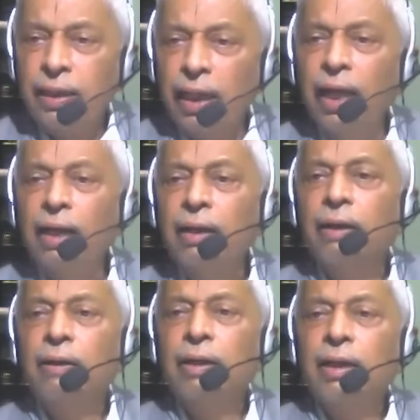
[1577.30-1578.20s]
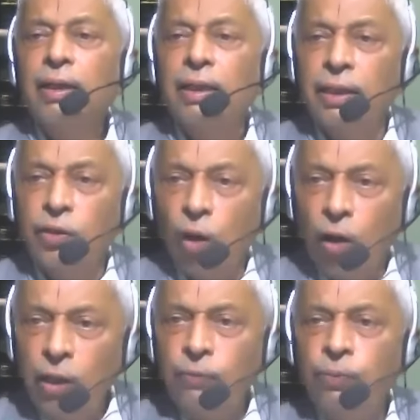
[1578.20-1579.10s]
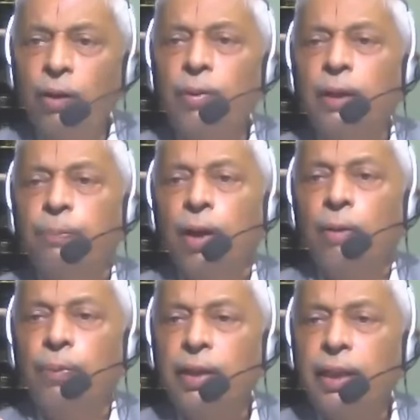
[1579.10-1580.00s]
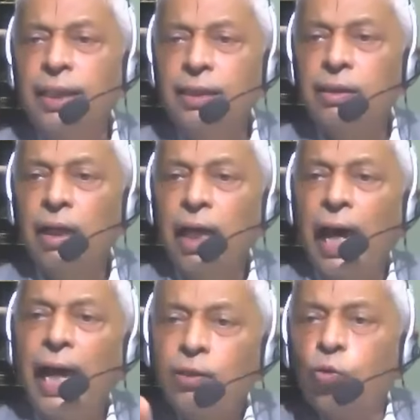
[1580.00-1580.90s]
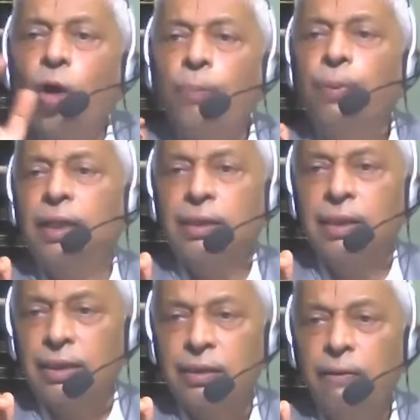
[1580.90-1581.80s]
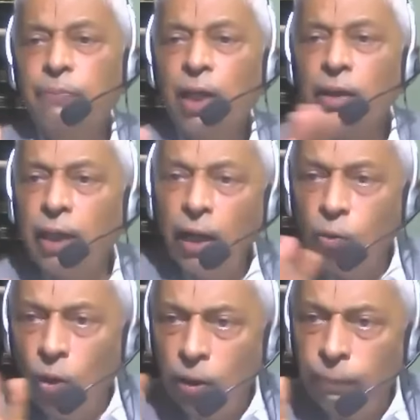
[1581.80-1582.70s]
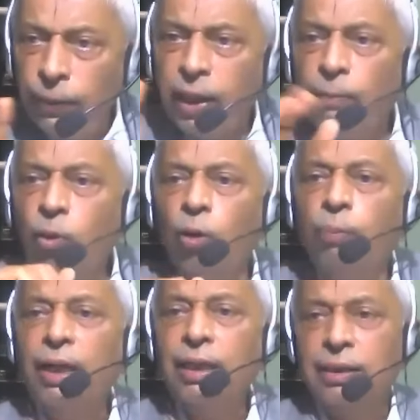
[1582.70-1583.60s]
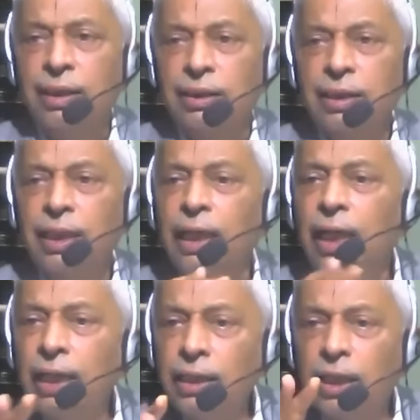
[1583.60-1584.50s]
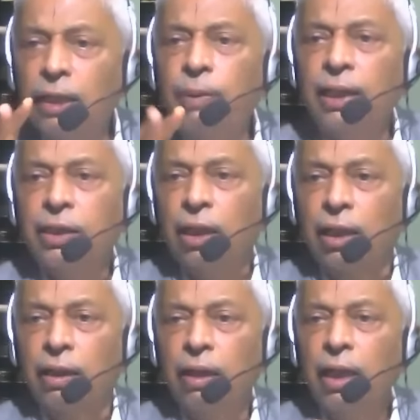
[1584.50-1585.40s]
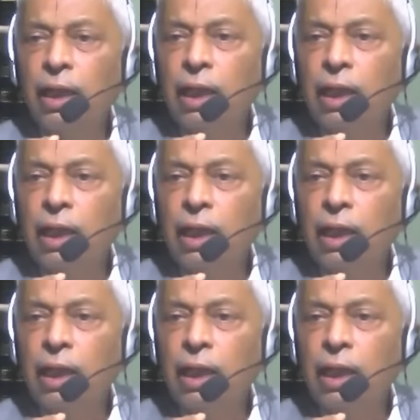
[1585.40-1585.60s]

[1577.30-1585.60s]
share in the joint family properties as co-partners. They don't become co-partners. The illegitimate children,